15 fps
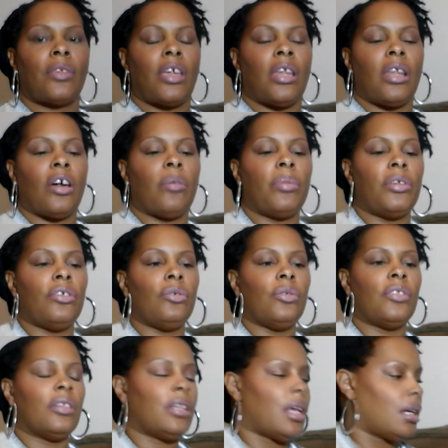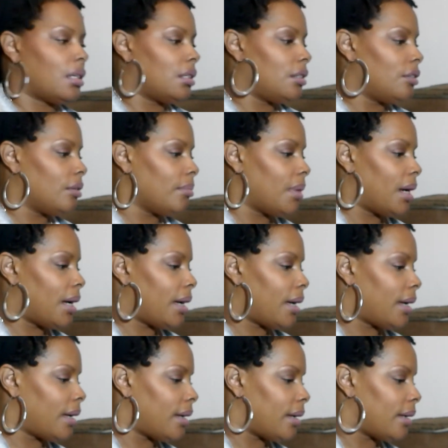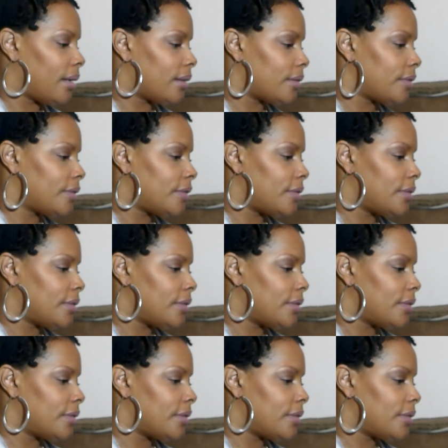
And I'll be using that under my eyes.